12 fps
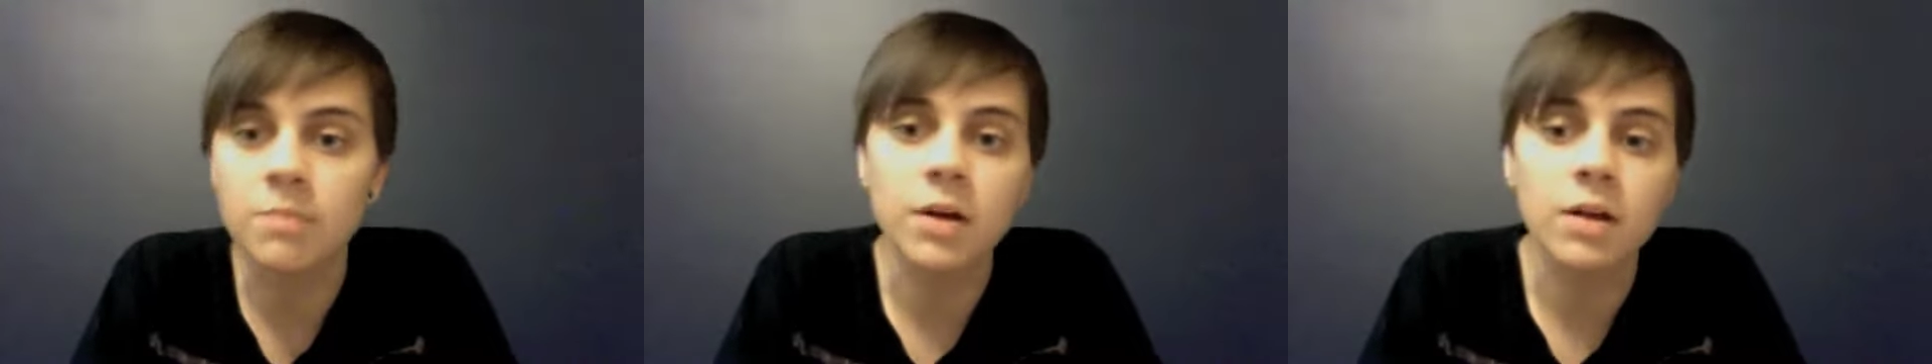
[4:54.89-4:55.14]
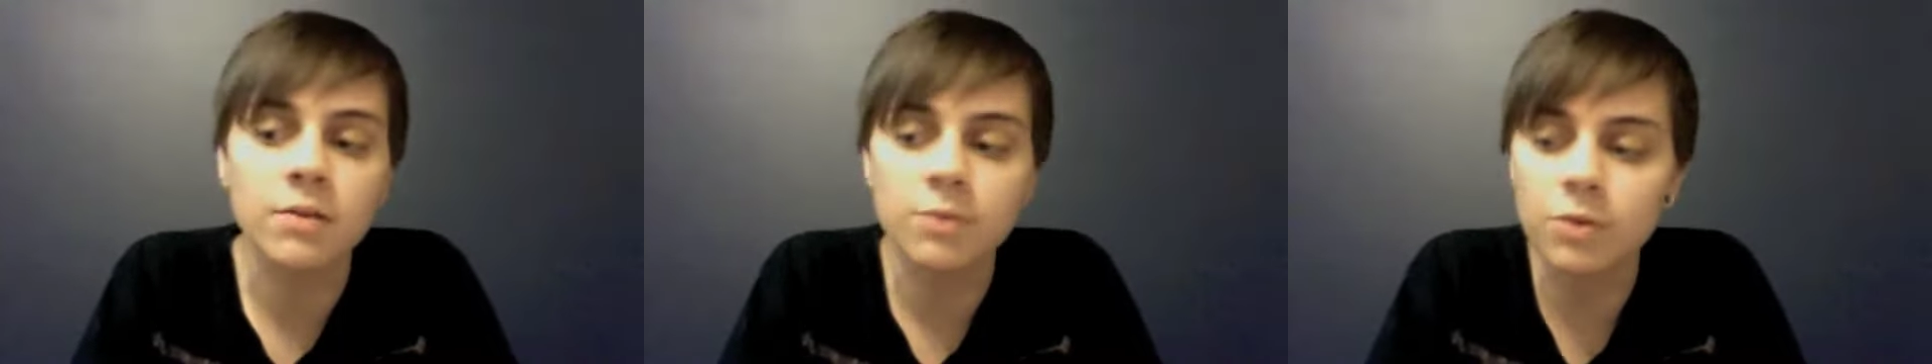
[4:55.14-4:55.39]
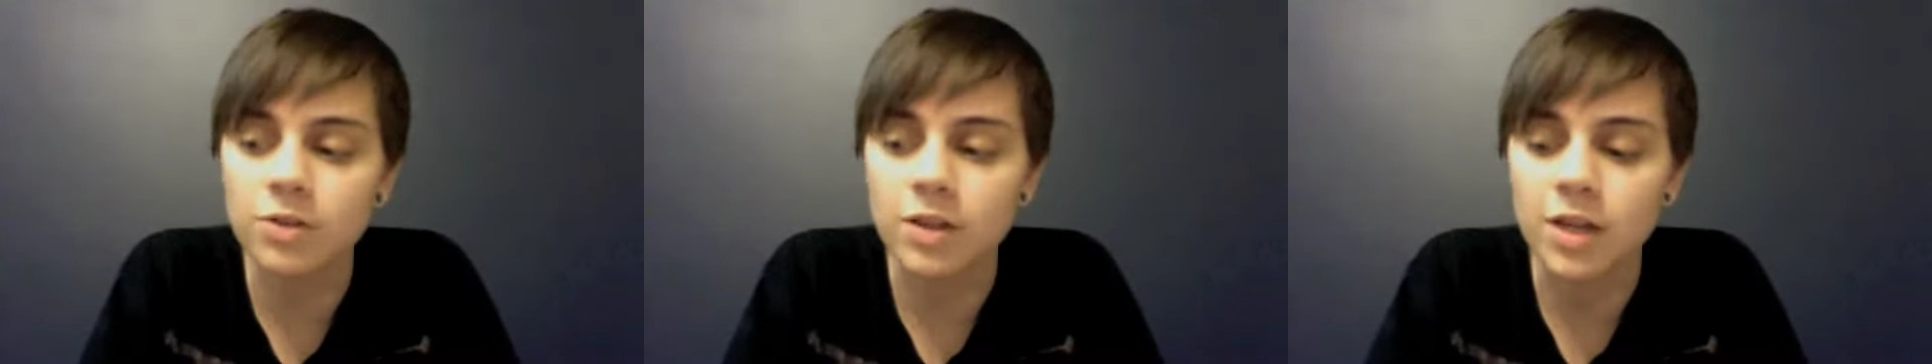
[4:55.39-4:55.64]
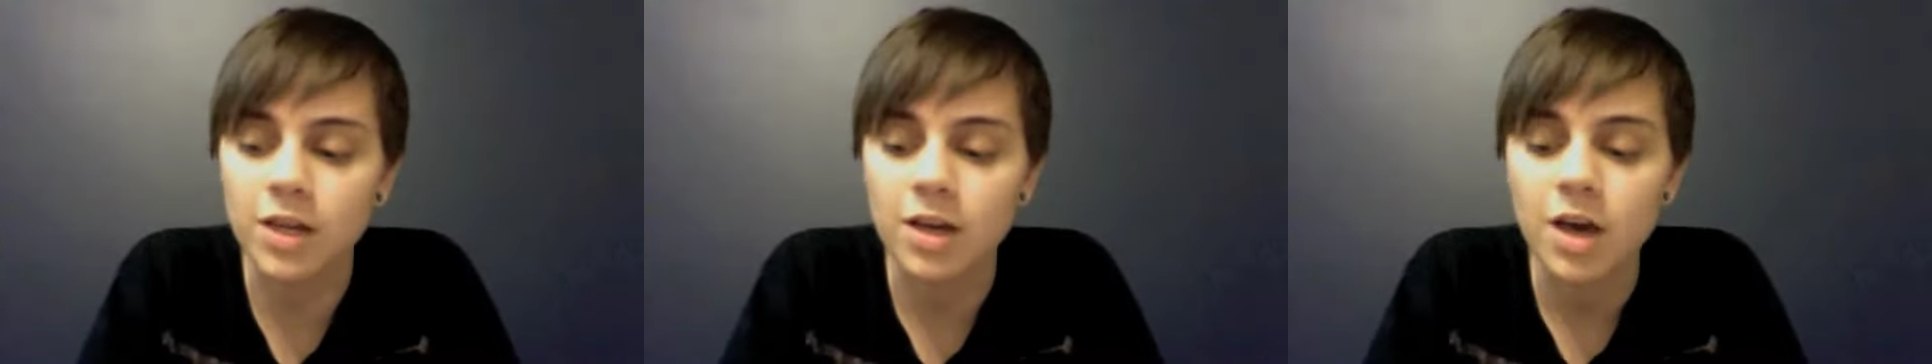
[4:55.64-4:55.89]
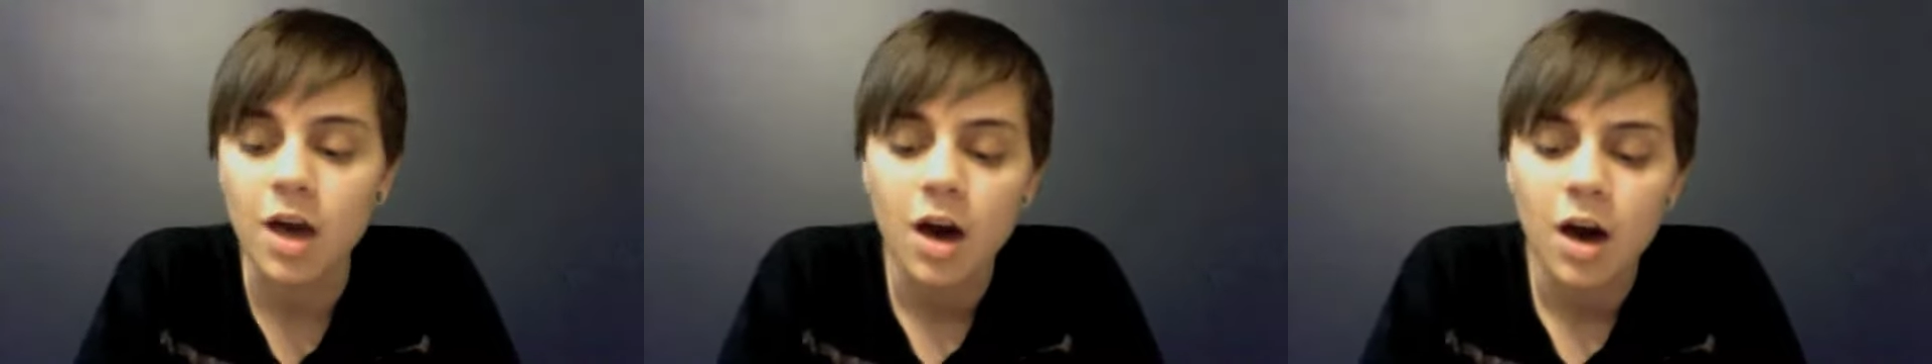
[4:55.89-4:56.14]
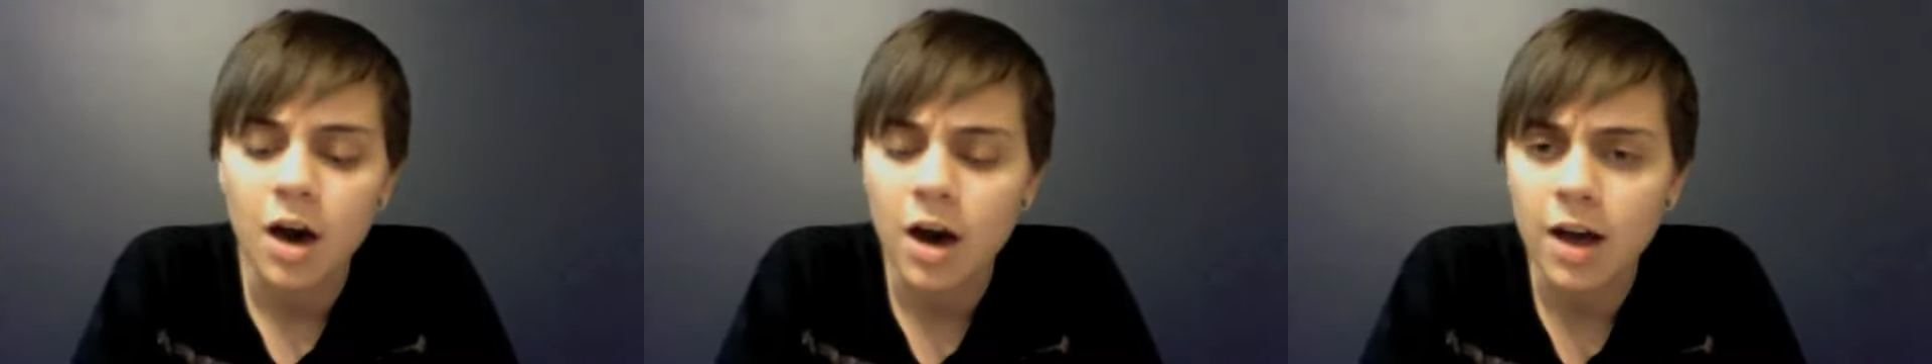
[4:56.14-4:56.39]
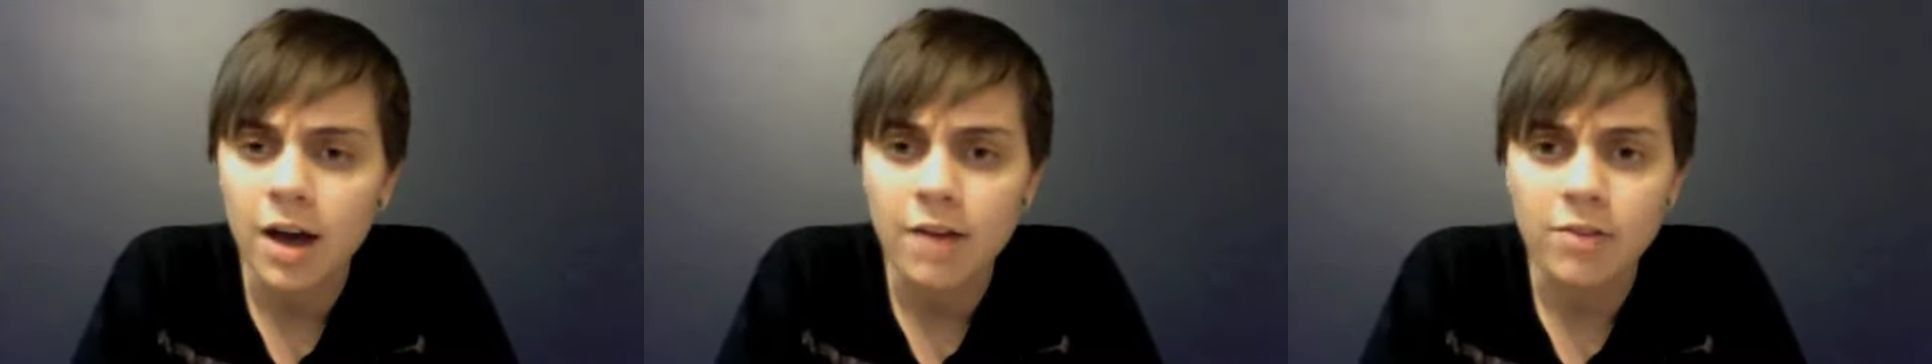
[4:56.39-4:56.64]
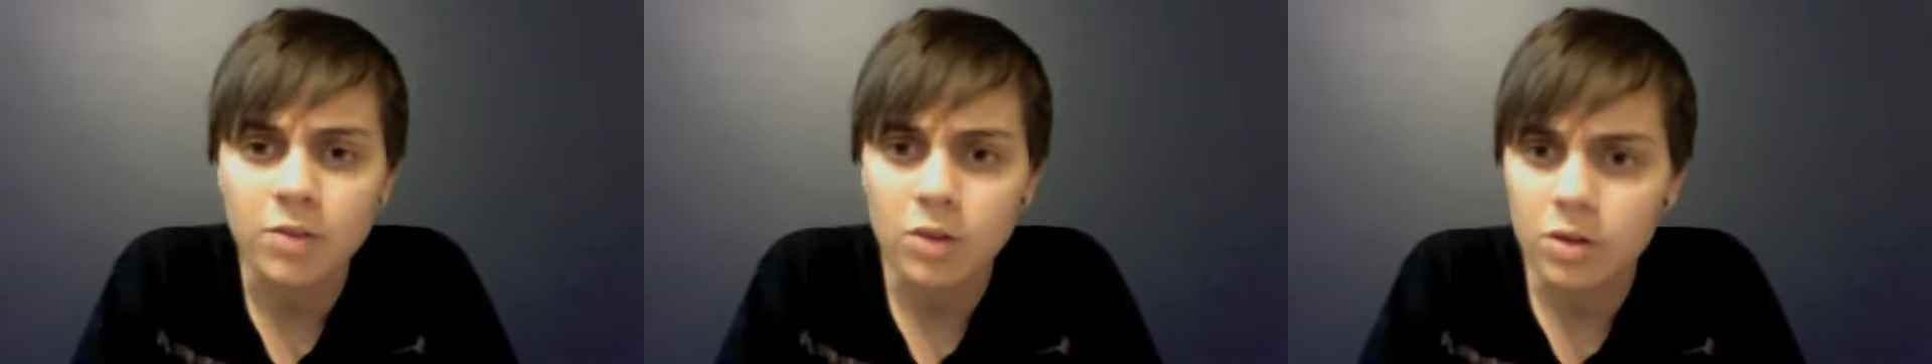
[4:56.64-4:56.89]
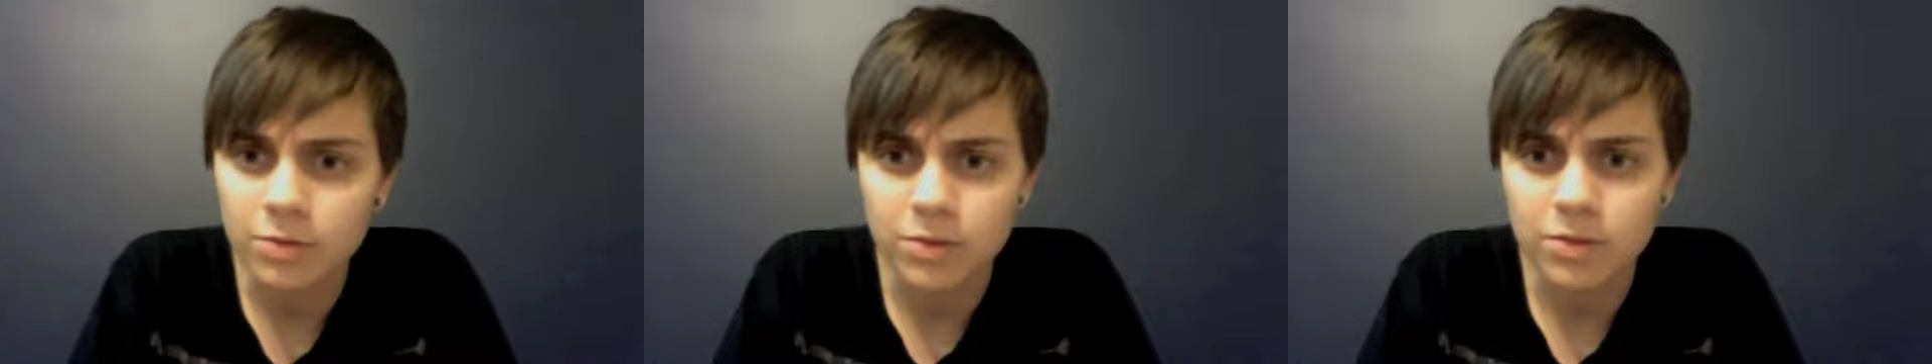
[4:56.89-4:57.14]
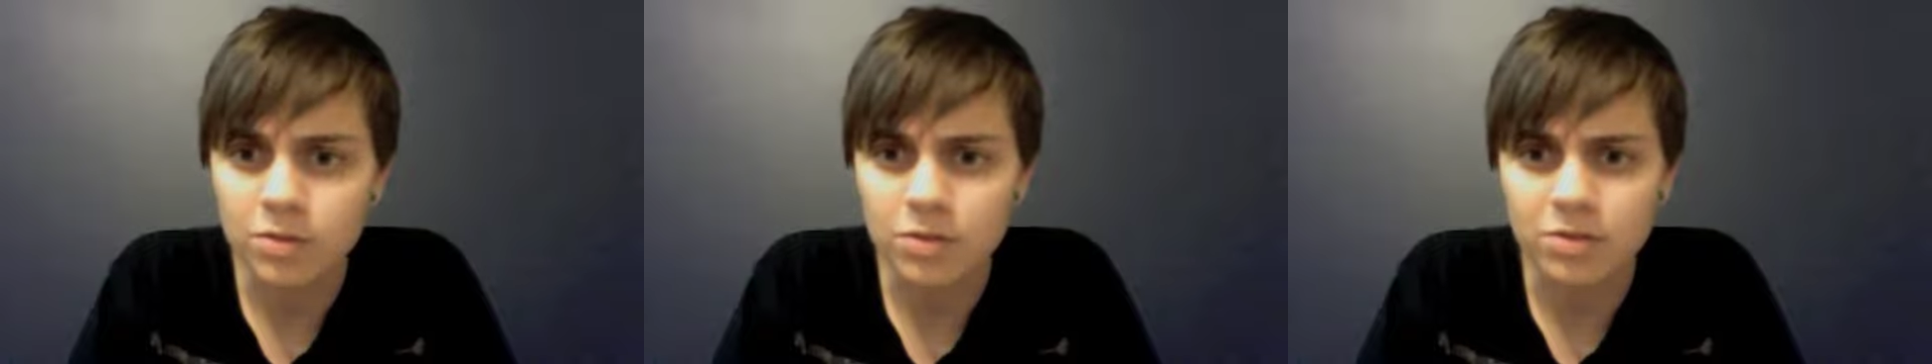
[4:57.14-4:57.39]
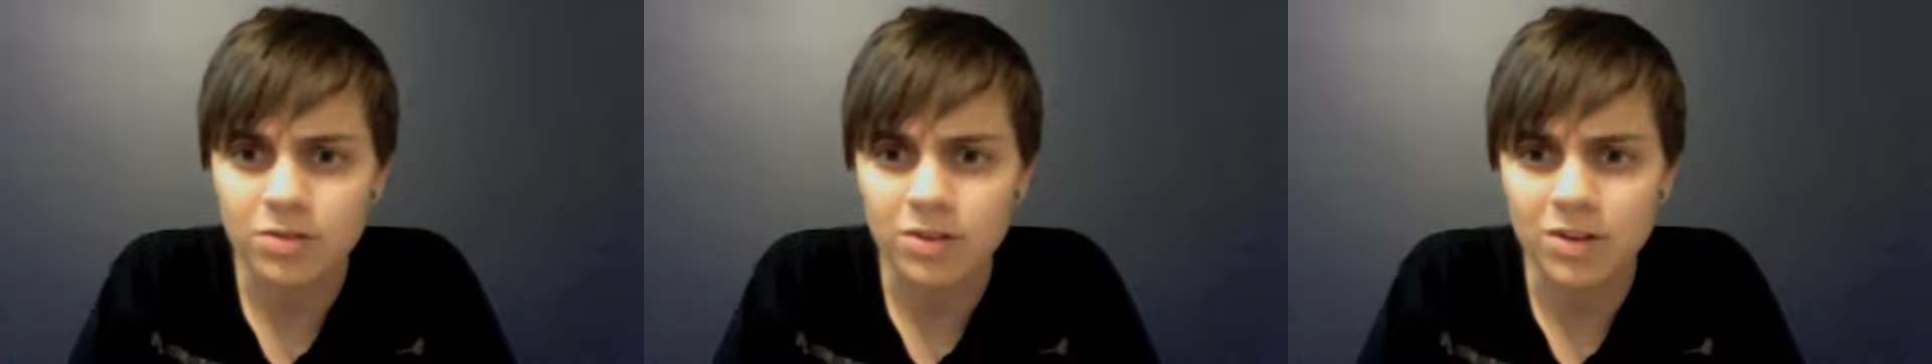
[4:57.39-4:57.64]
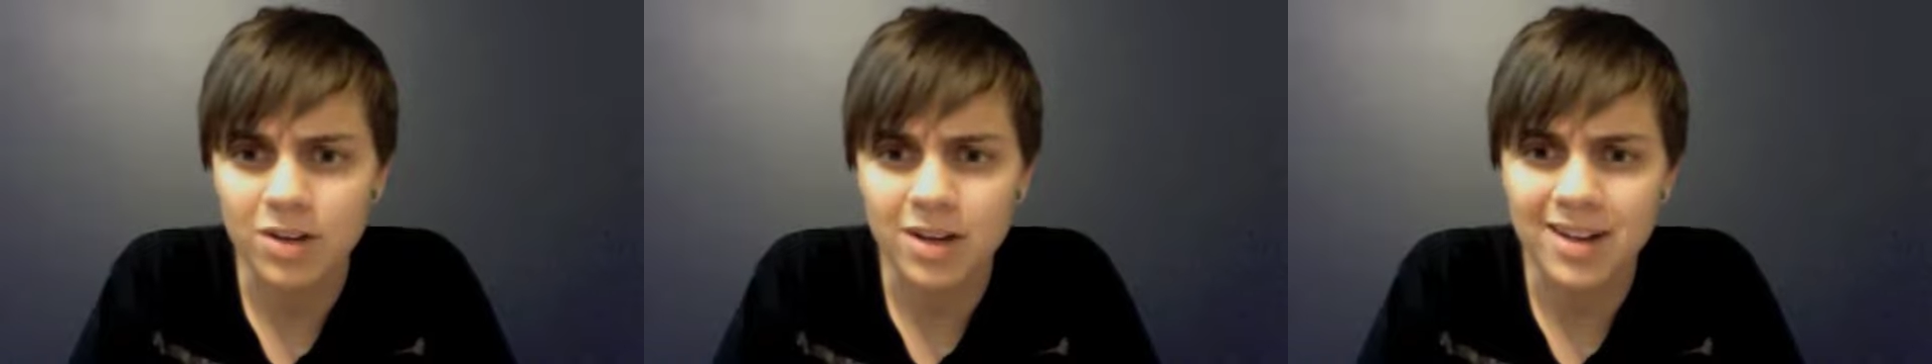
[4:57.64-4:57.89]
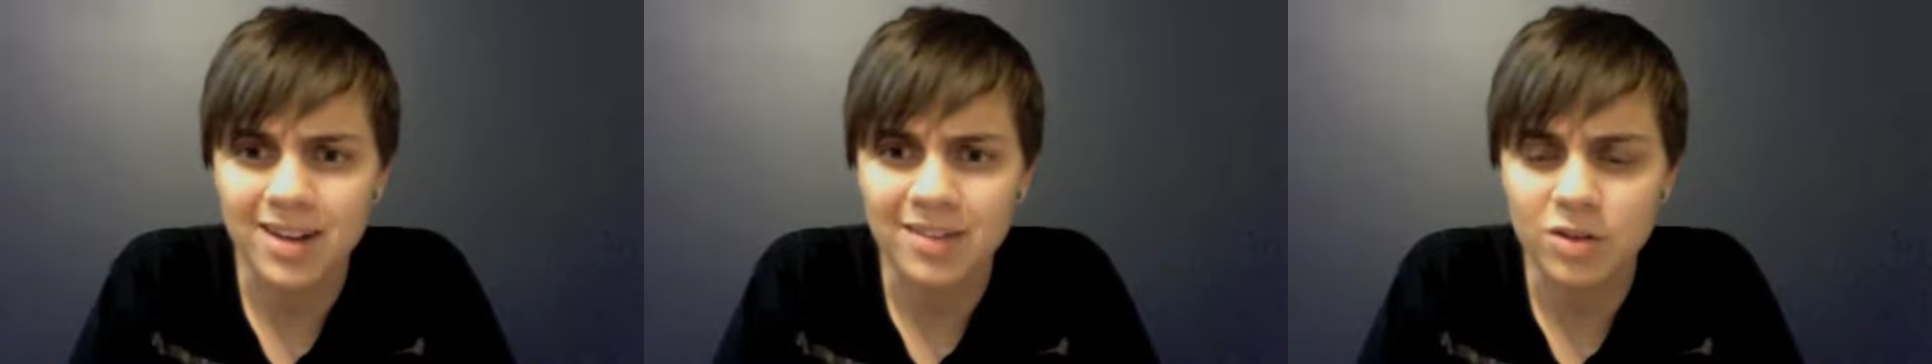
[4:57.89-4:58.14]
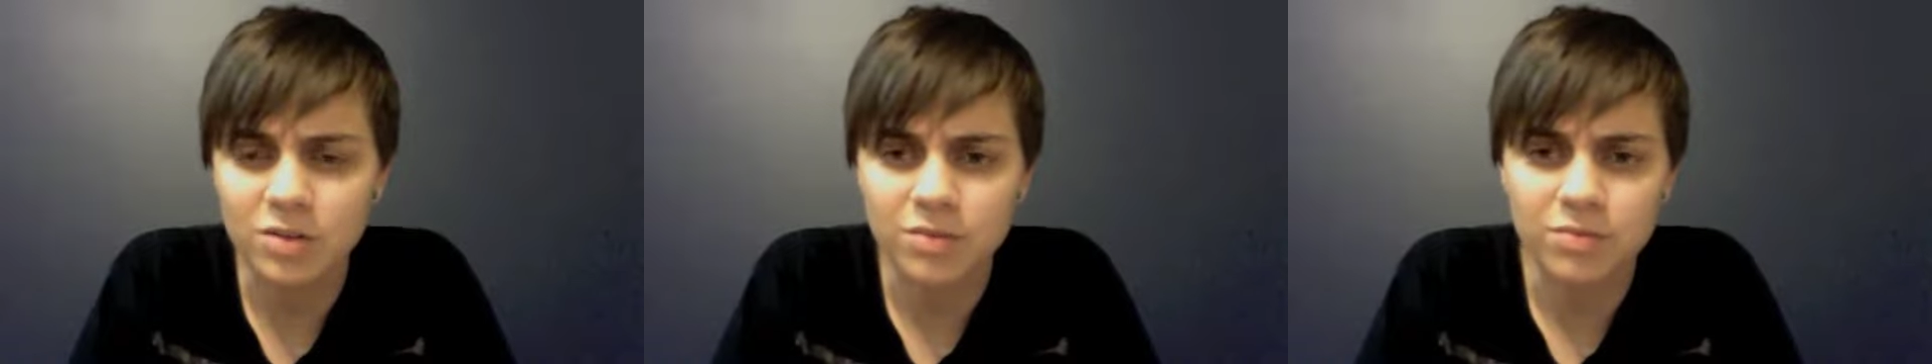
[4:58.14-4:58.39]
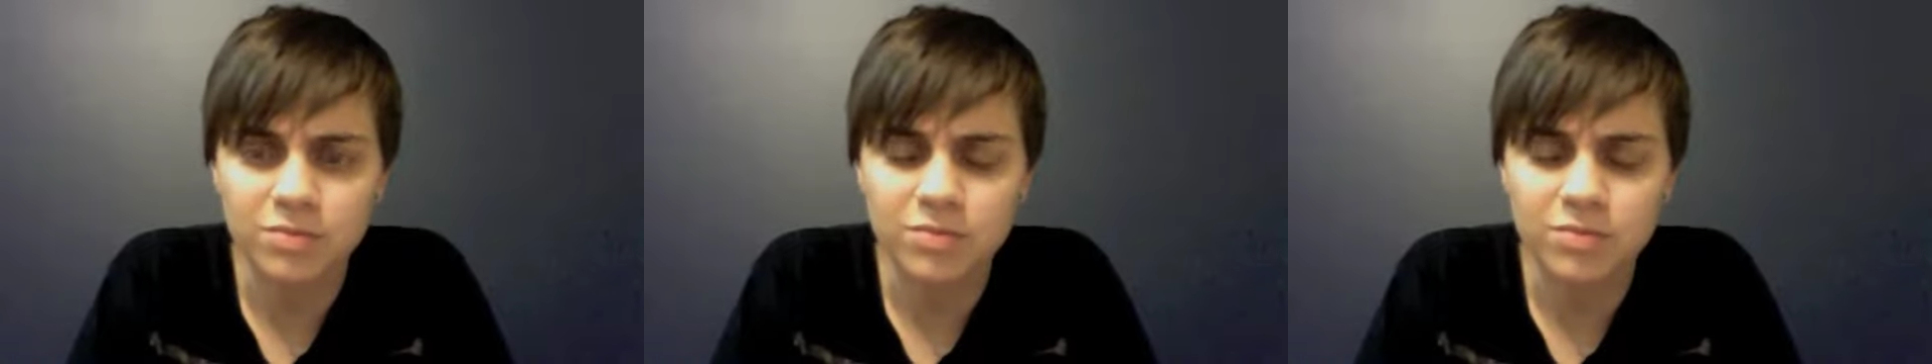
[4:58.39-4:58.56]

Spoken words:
But unfortunately, I have a lot of physical dysphoria and I have a lot of